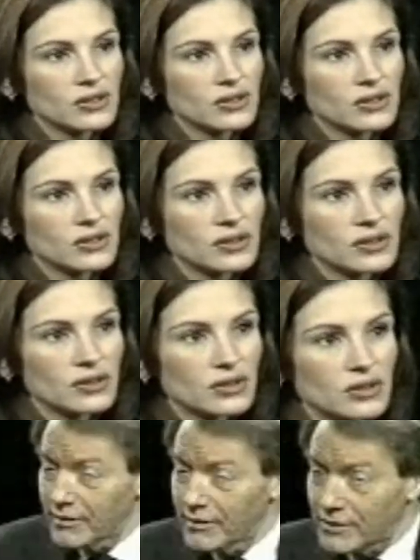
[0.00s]
When they brought
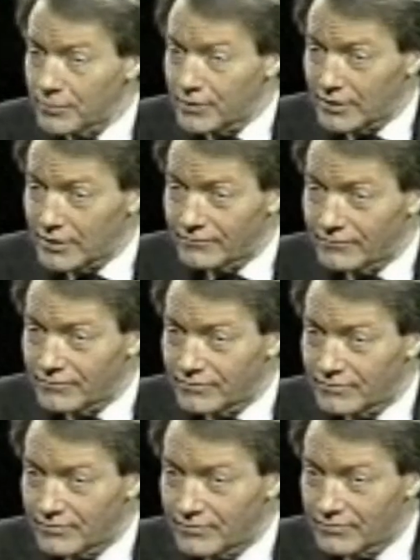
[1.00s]
you Pelican Brief,
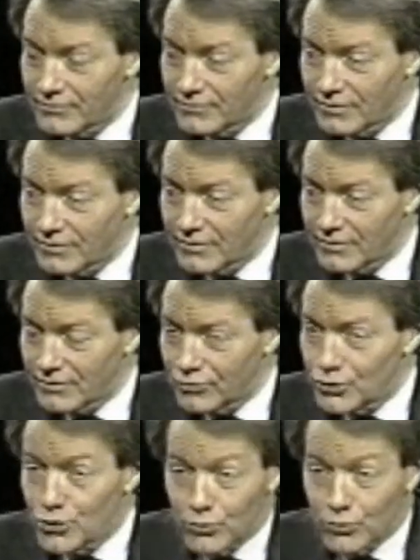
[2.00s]
mm -hmm.
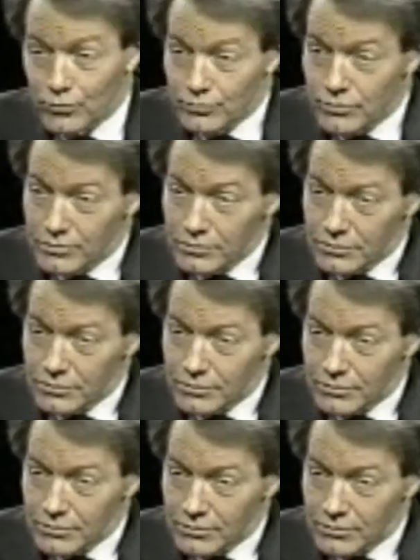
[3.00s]
you
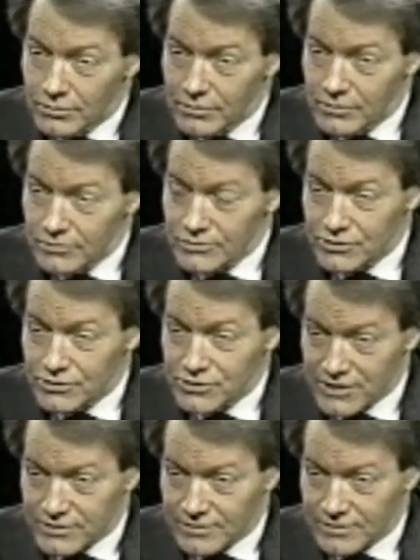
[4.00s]

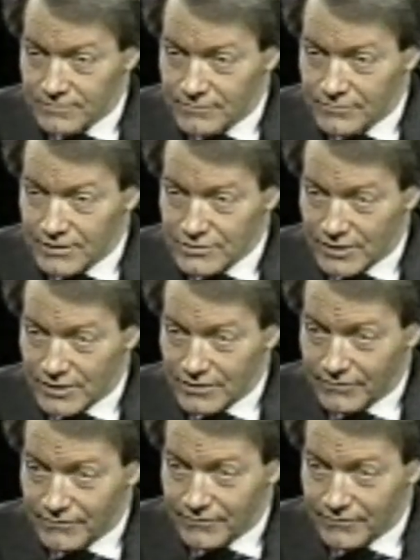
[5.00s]
suggested Denzel.